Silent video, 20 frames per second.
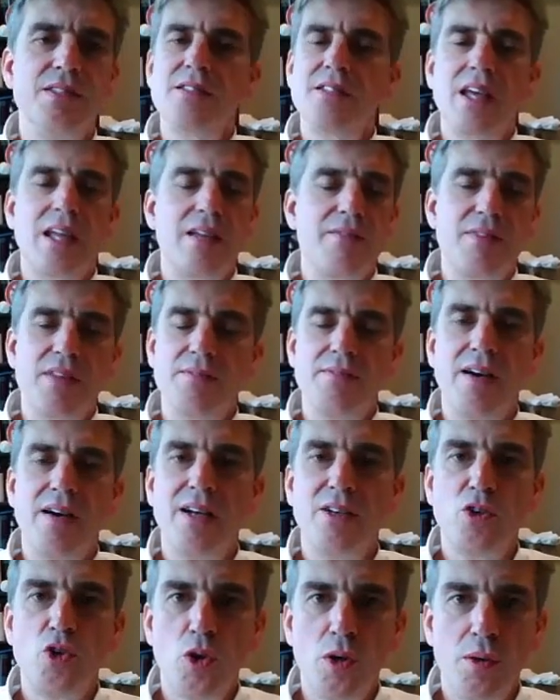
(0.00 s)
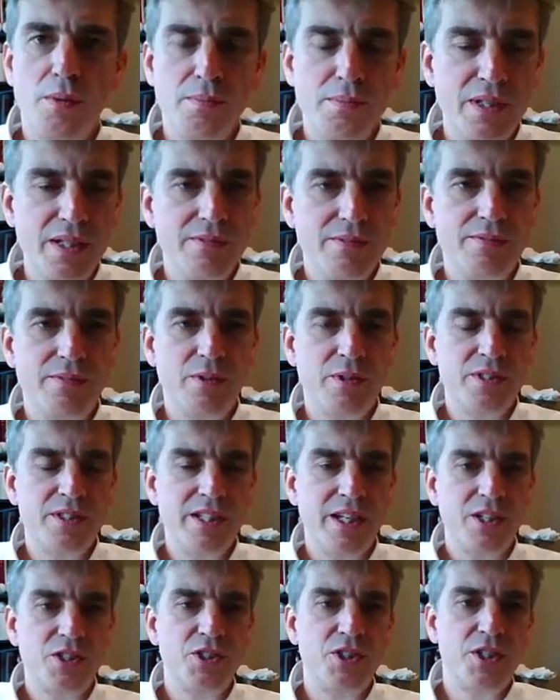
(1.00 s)
It's kind of the von Karman
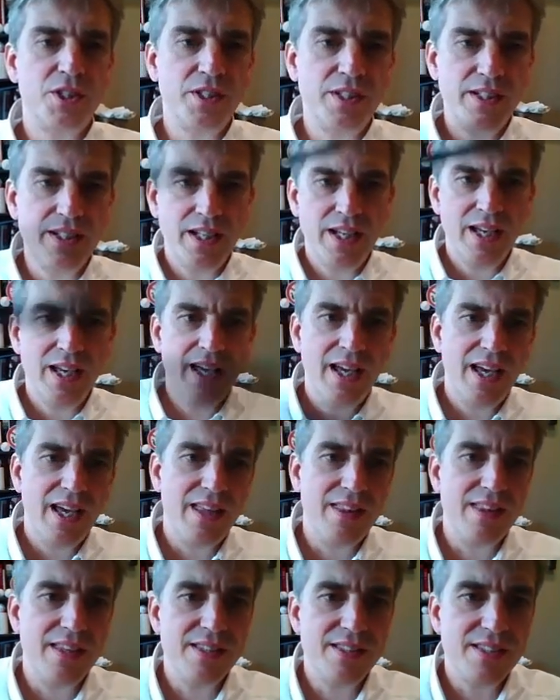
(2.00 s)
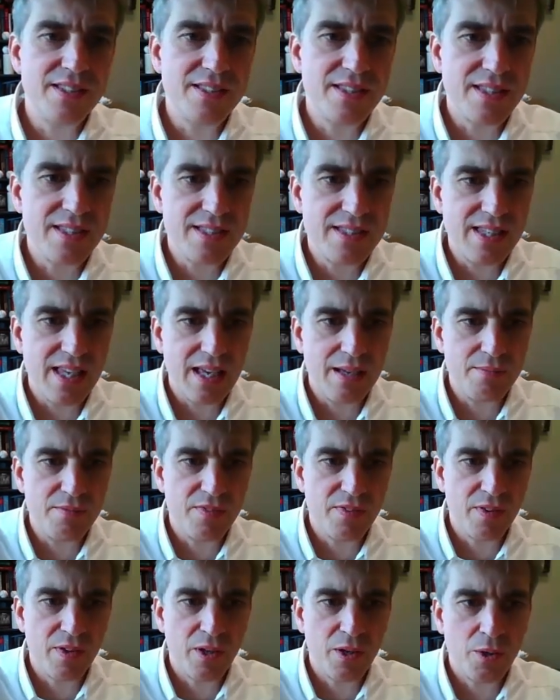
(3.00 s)
vortex street, and this is the same
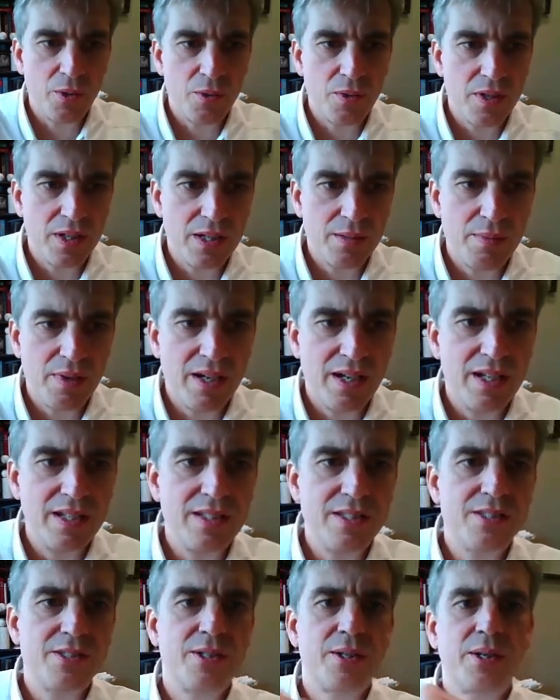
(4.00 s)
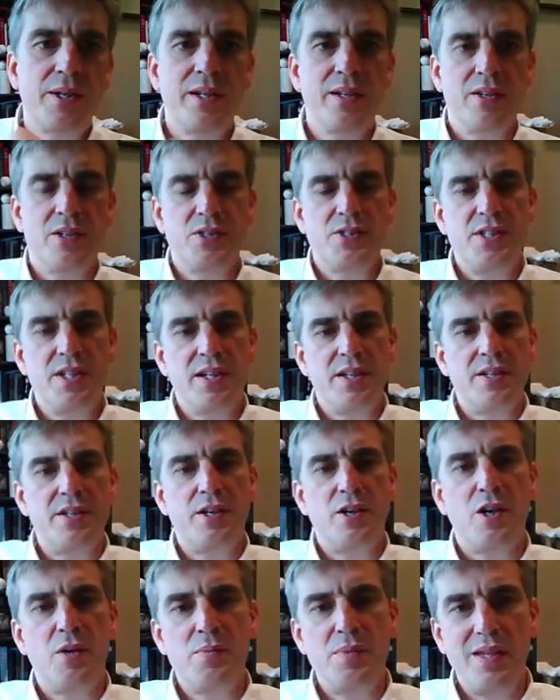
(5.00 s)
flow behind the circular
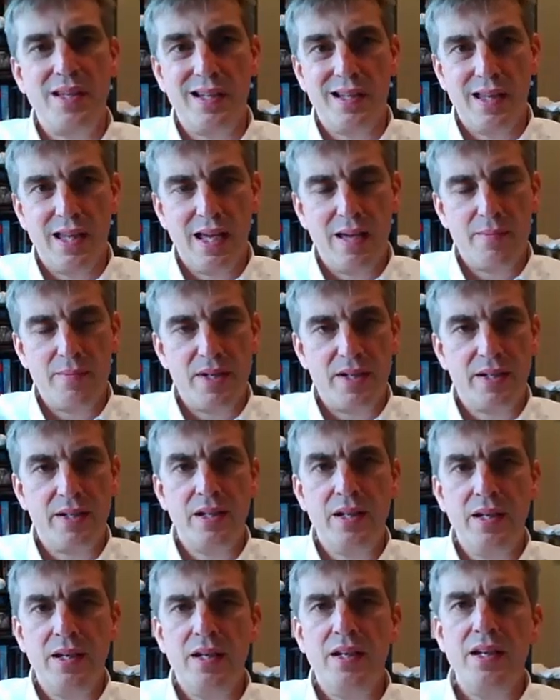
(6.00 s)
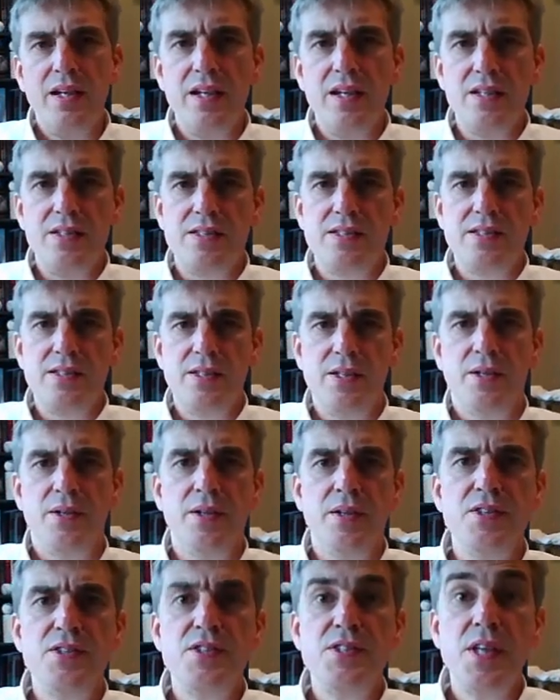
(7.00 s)
cylinder, albeit laminar. It's
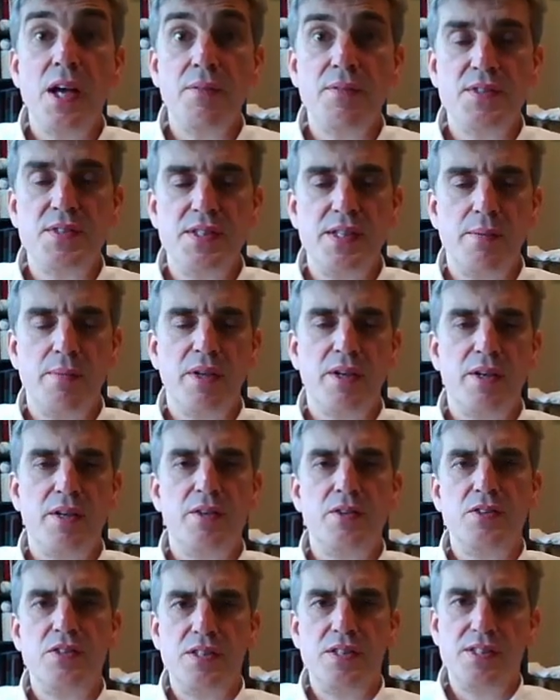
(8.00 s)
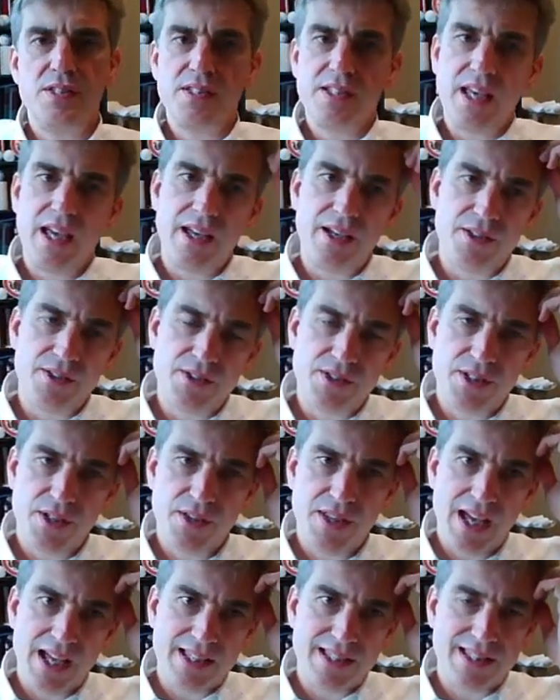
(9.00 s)
still self-similar to scales. So
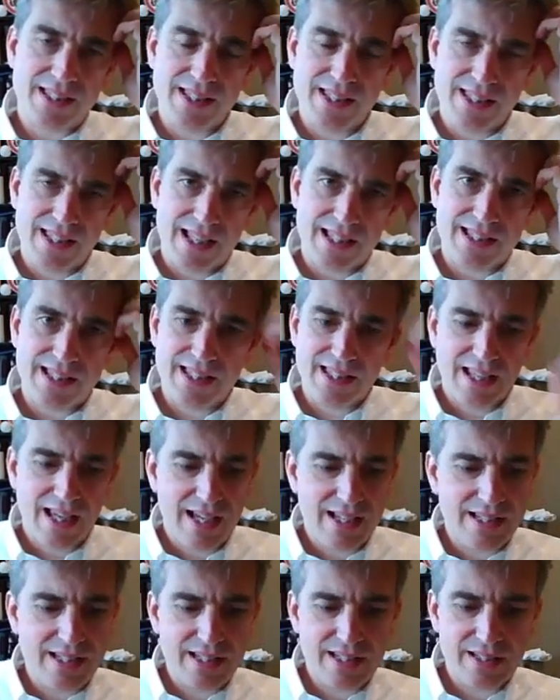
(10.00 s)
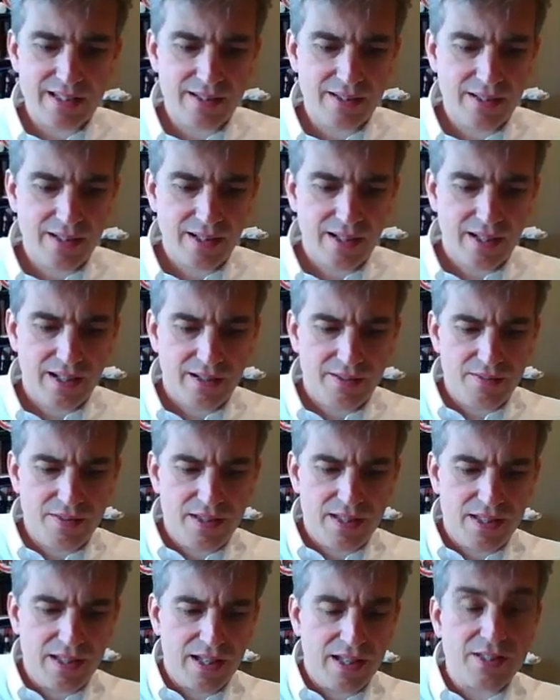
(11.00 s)
that's the idea of
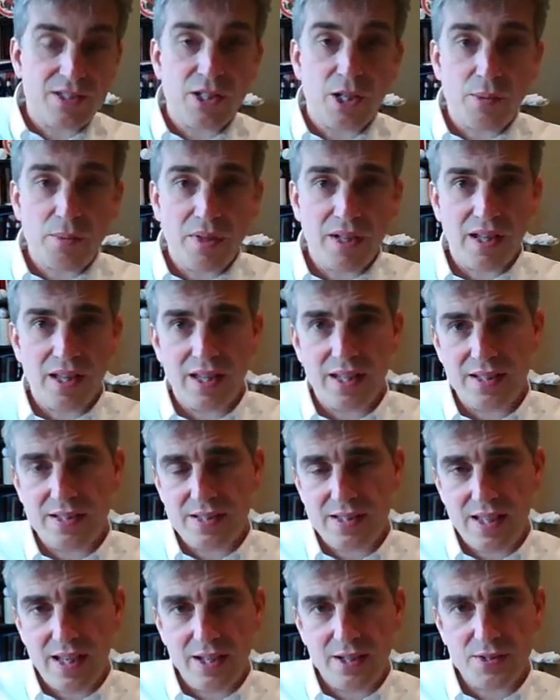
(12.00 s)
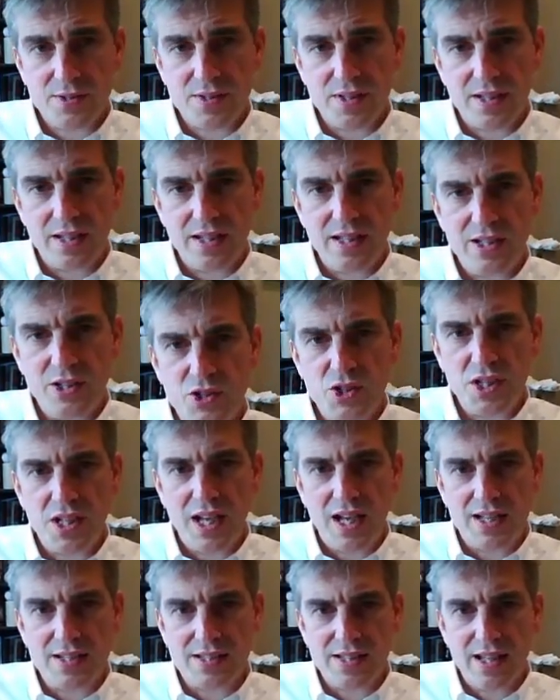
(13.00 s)
the turbulent length scales and the energy
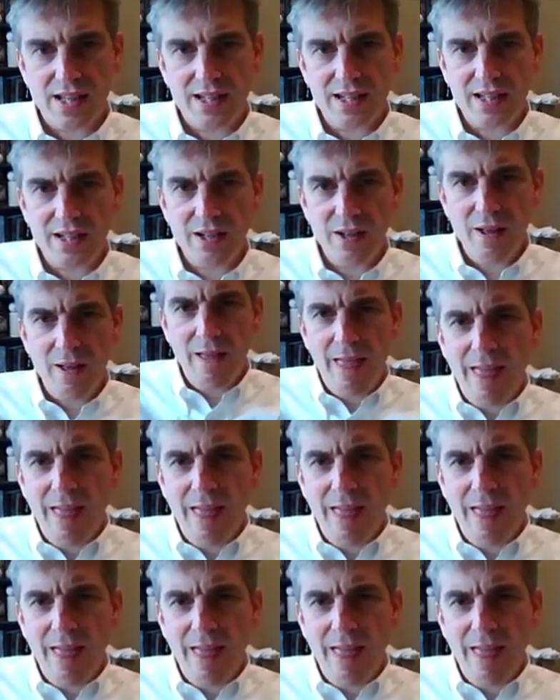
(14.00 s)
cascade.